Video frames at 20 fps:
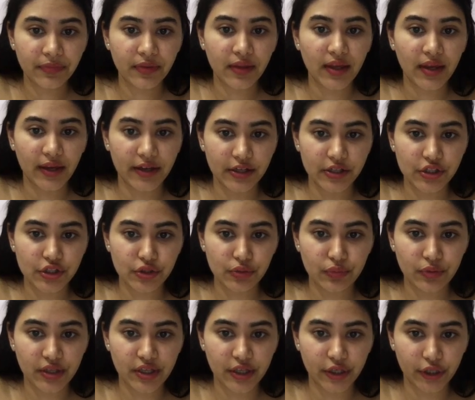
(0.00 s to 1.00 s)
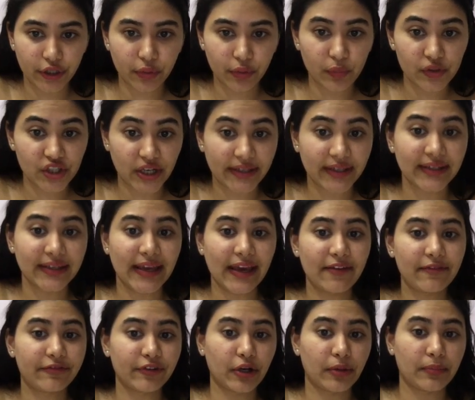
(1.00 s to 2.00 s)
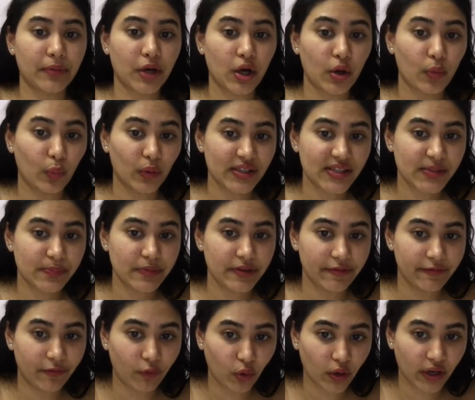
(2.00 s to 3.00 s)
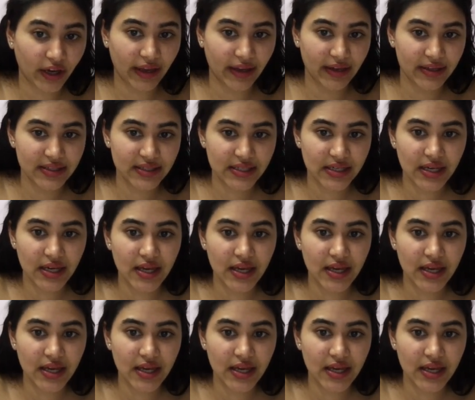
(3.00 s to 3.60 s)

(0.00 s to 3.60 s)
and a 2 here, which I can get from what's beforehand.